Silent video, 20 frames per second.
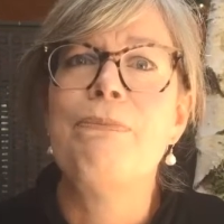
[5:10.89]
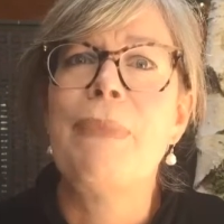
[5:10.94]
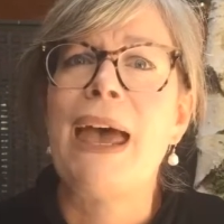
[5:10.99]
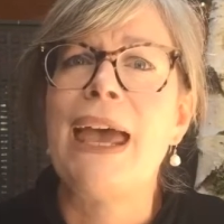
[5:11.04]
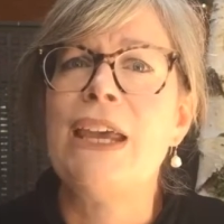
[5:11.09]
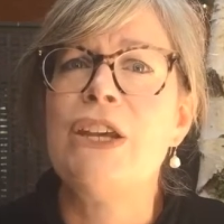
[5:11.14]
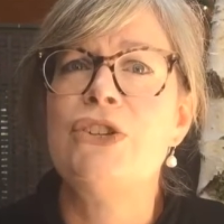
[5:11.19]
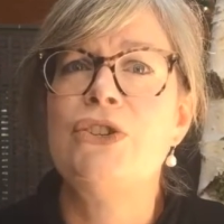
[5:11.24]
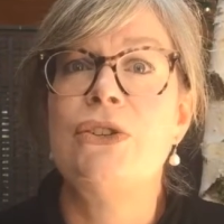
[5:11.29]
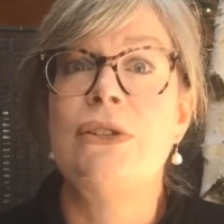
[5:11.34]

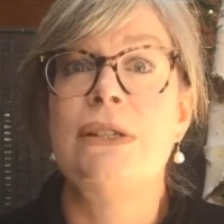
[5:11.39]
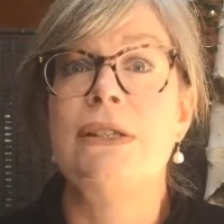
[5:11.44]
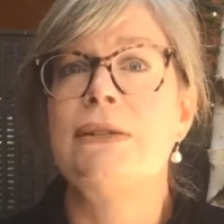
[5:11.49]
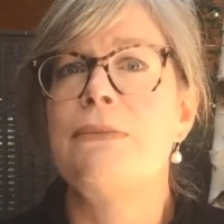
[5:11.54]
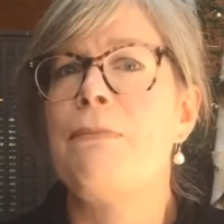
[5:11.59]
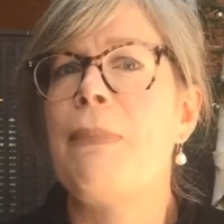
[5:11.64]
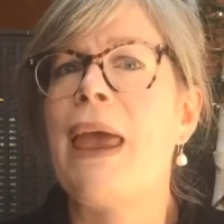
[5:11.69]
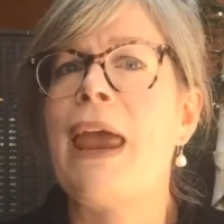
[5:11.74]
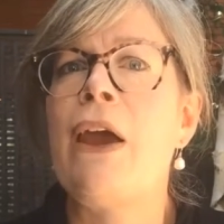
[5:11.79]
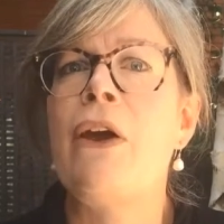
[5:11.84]

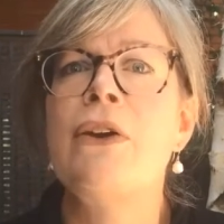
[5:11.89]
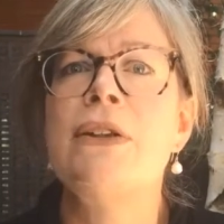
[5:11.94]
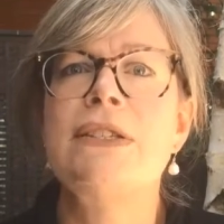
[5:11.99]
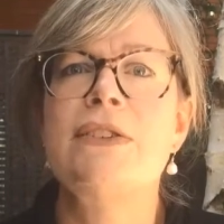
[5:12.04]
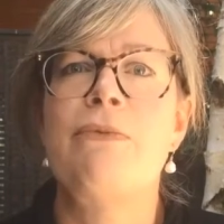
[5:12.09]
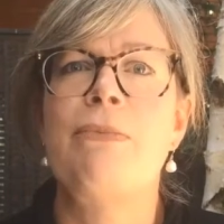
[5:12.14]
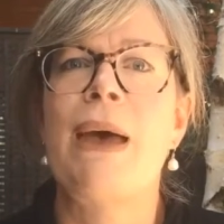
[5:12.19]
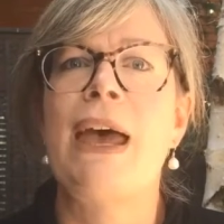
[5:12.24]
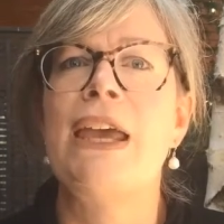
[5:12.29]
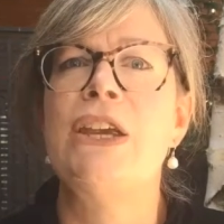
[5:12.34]
patients,
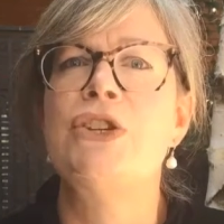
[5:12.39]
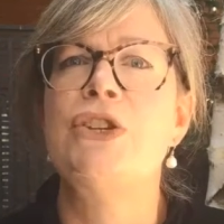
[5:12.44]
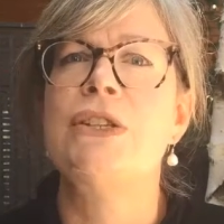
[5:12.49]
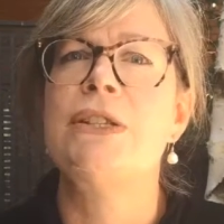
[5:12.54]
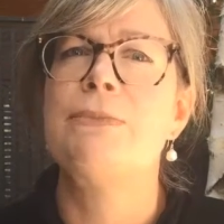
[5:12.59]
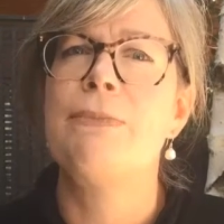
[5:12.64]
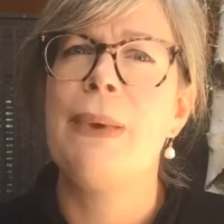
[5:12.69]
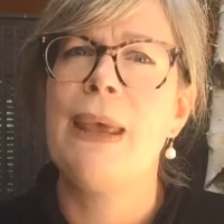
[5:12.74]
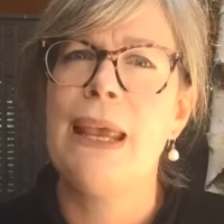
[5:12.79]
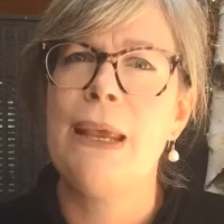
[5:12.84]
parents of
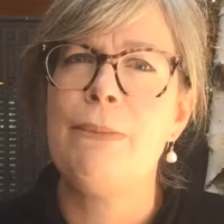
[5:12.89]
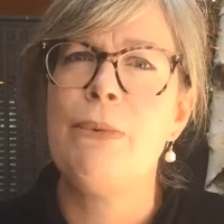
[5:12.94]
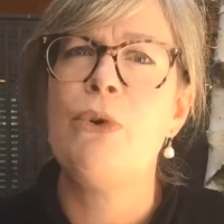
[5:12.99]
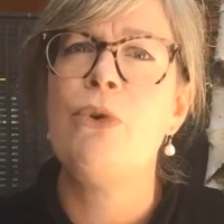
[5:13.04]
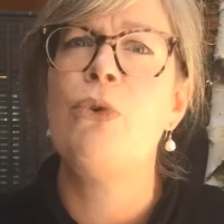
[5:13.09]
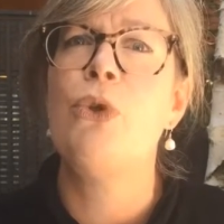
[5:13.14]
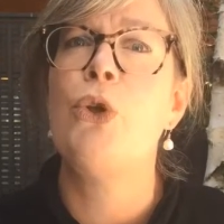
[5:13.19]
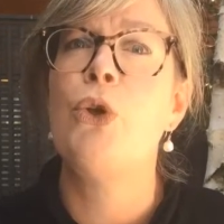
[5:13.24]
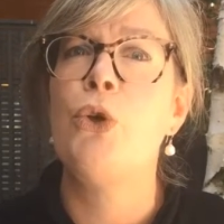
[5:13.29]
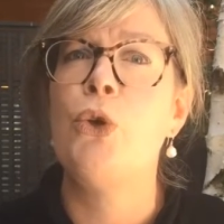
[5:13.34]
patients,
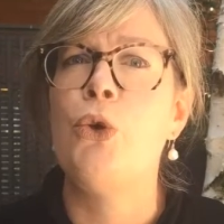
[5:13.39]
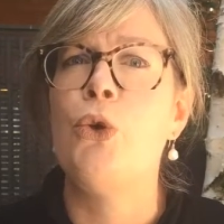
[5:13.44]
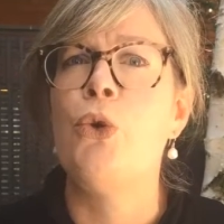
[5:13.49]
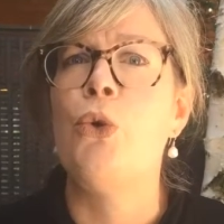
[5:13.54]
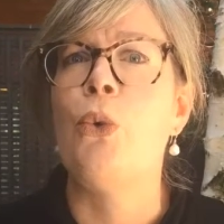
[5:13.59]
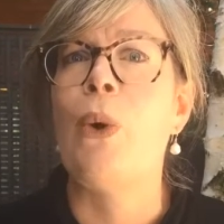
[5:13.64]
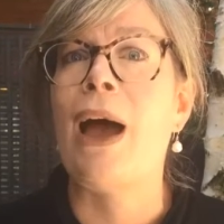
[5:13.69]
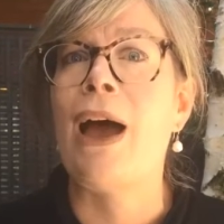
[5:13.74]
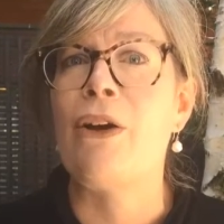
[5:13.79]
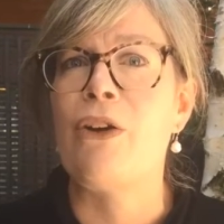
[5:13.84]
people
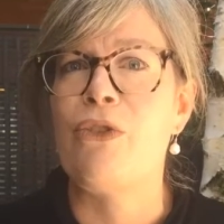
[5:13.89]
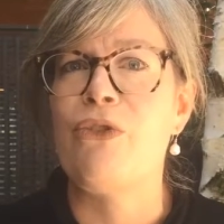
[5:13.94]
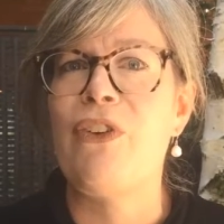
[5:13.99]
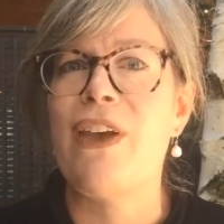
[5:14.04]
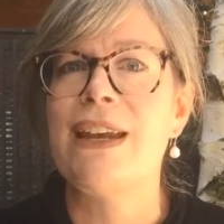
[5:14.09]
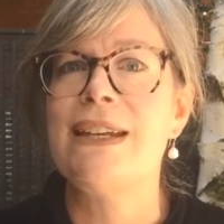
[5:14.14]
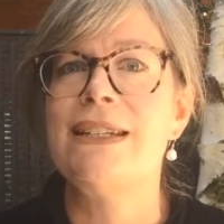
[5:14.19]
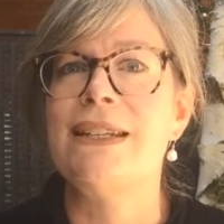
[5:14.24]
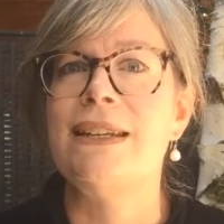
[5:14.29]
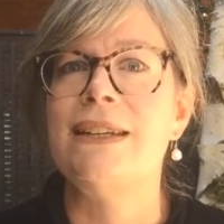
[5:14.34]
who are
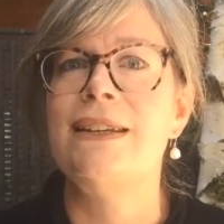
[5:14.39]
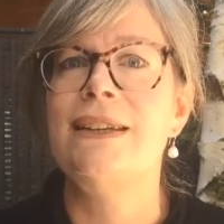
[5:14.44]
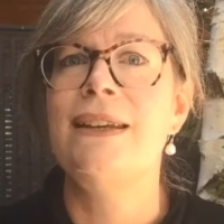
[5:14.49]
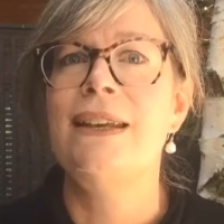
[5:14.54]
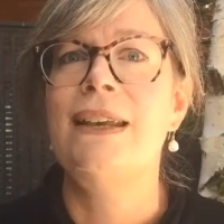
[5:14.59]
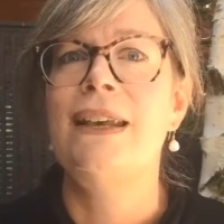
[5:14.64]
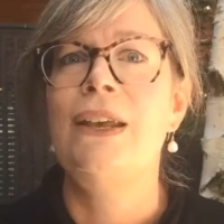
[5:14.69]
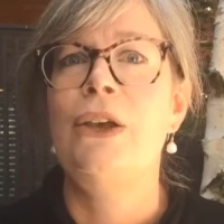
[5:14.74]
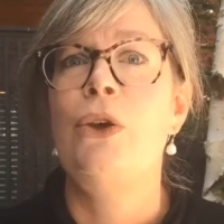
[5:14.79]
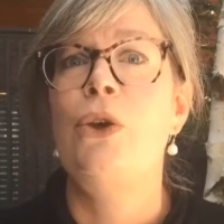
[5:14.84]
affected,
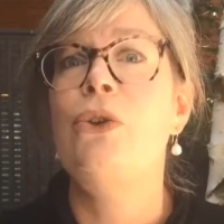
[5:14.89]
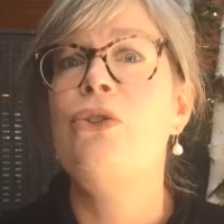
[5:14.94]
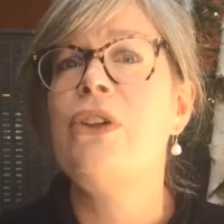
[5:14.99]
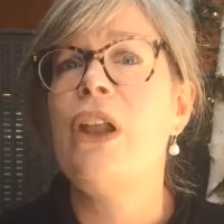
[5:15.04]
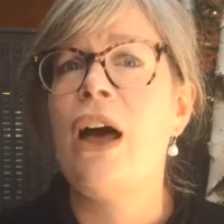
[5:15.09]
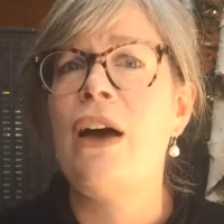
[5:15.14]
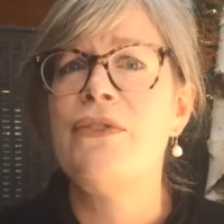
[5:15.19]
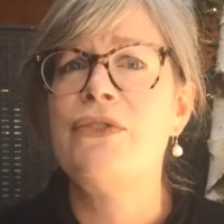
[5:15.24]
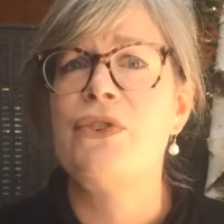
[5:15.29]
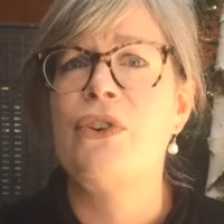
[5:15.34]

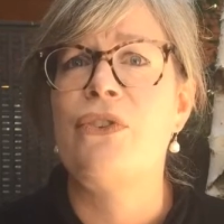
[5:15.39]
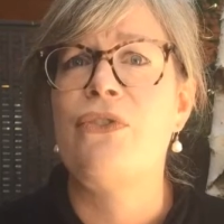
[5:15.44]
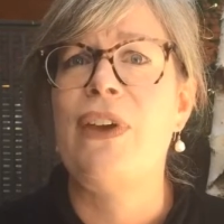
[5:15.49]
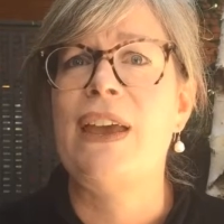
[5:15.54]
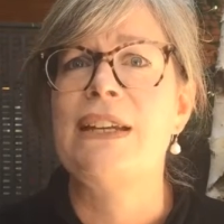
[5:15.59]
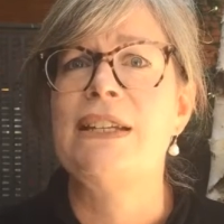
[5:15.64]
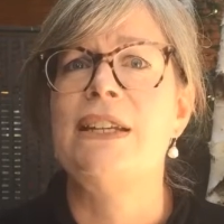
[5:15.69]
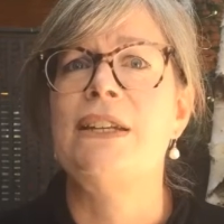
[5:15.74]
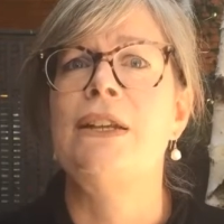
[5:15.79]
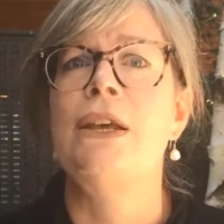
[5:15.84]
whose lives are
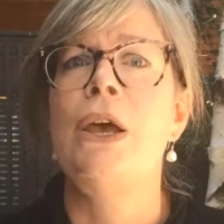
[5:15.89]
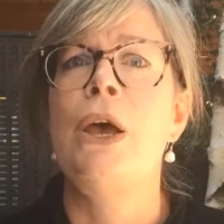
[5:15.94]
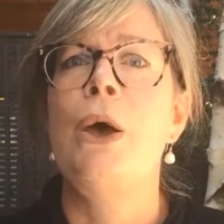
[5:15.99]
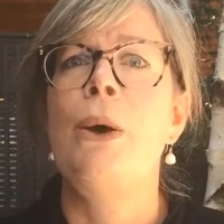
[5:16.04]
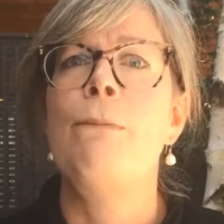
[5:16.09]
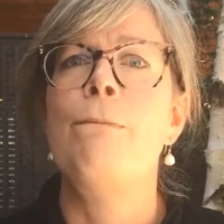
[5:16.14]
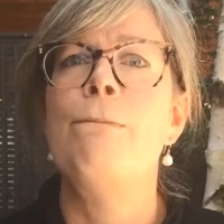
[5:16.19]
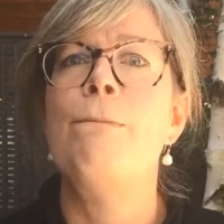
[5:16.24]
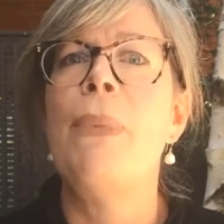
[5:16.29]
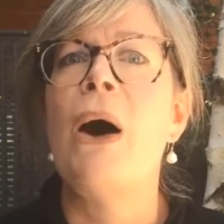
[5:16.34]
affected
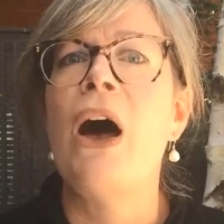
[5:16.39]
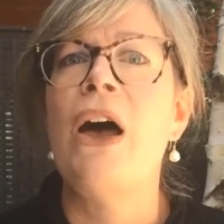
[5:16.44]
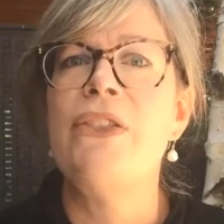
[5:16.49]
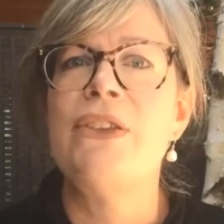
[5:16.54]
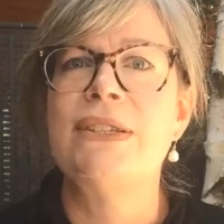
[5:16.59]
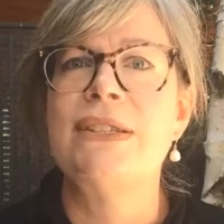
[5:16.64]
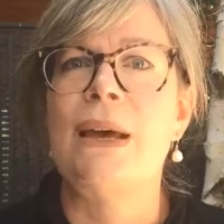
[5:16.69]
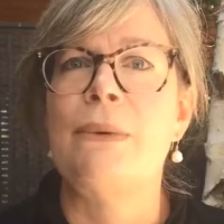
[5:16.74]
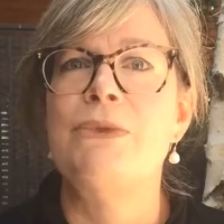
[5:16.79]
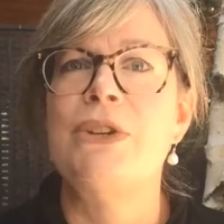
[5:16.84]
by
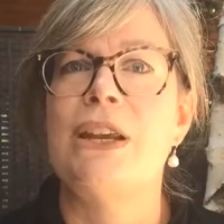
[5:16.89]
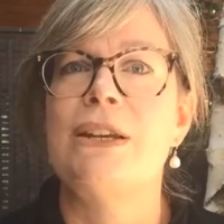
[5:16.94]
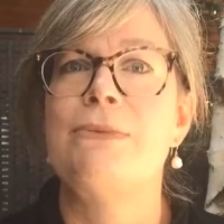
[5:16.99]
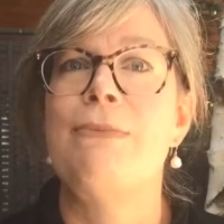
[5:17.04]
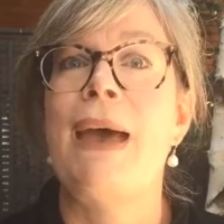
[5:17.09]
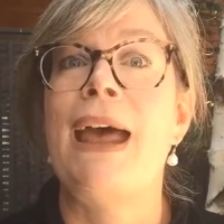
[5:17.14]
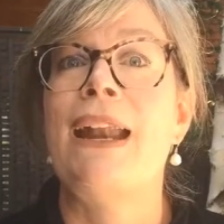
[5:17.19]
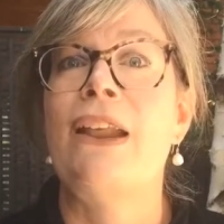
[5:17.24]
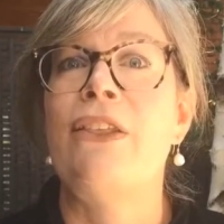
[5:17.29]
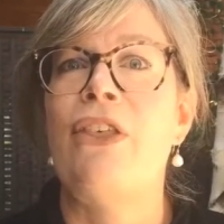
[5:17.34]
the
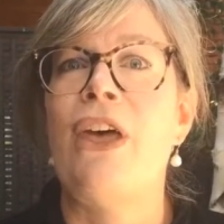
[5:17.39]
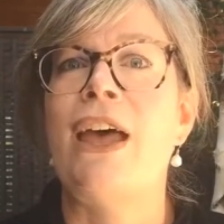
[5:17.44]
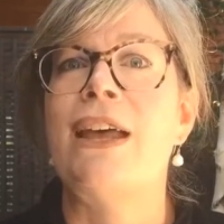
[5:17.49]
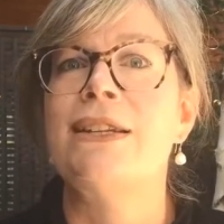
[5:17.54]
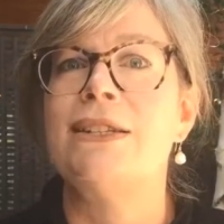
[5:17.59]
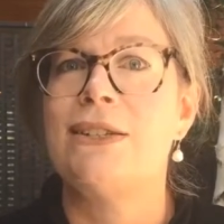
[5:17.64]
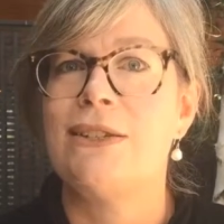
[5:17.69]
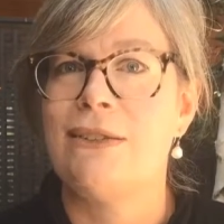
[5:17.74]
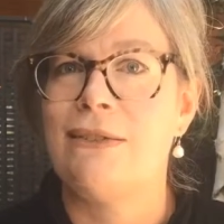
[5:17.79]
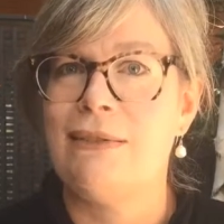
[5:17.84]
subject matter
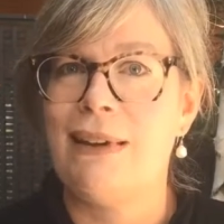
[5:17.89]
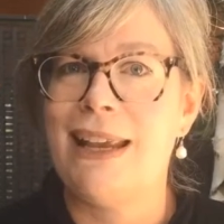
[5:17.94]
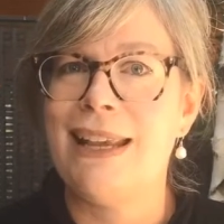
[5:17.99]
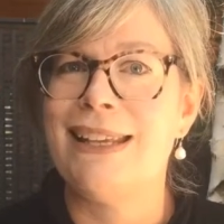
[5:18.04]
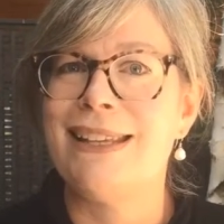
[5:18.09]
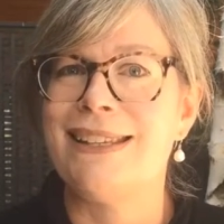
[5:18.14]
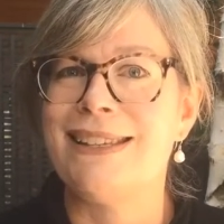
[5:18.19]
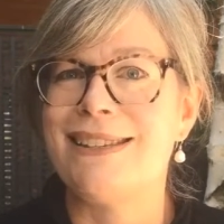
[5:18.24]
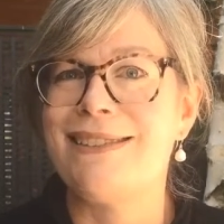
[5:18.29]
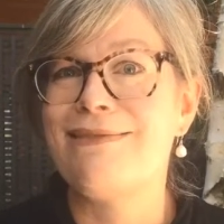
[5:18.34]
that
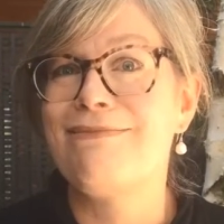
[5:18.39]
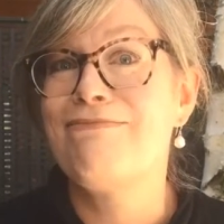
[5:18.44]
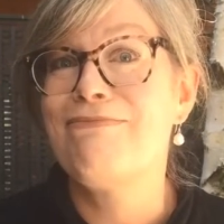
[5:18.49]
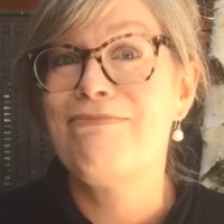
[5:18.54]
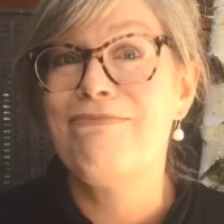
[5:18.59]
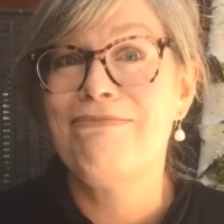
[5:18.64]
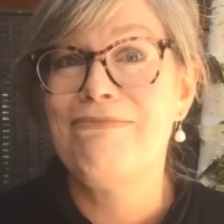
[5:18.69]
is,